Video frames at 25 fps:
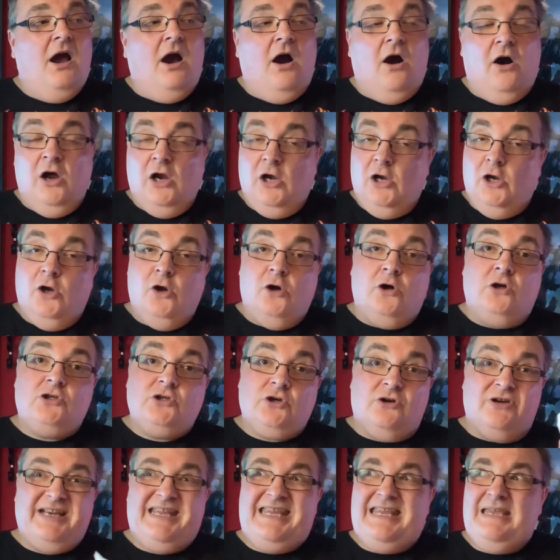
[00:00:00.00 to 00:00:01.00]
I looked
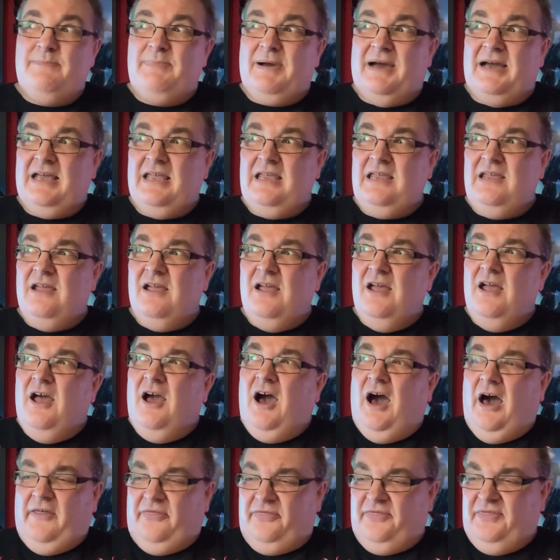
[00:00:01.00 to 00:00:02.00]
on eBay.
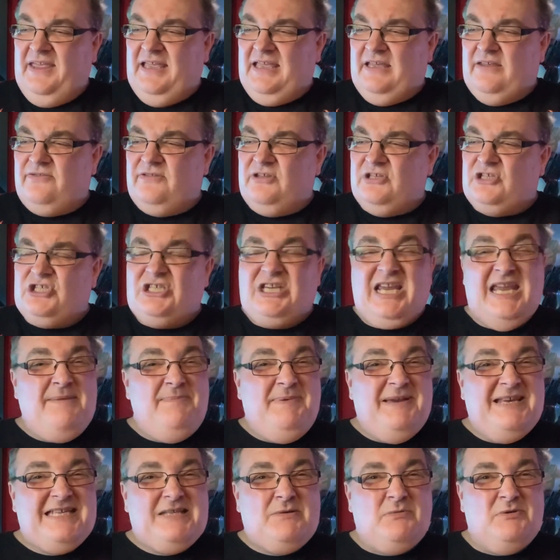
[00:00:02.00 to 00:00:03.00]
I think the
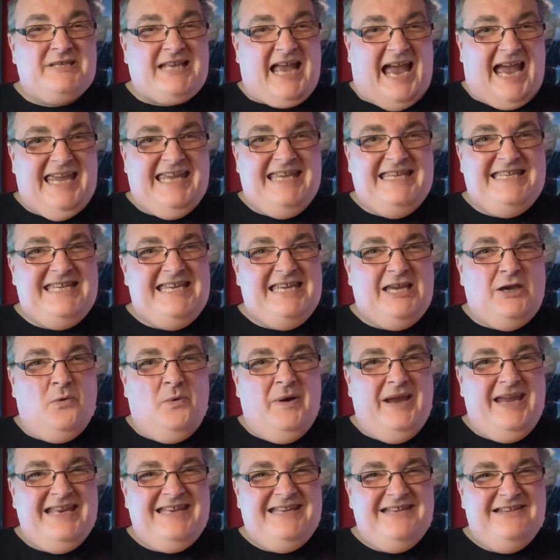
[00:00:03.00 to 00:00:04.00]
cheapest was 80
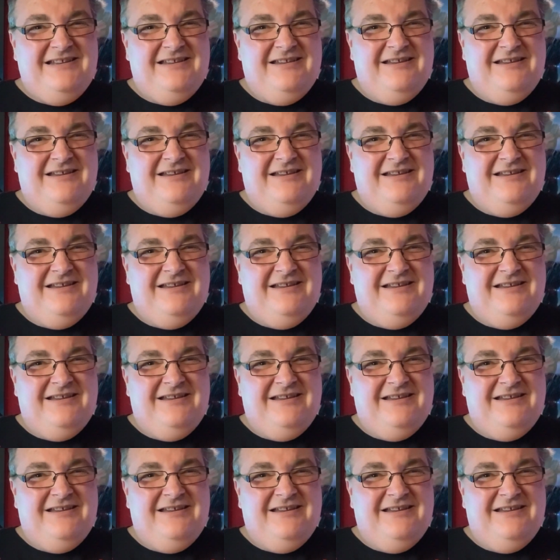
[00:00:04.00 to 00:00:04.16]
quid.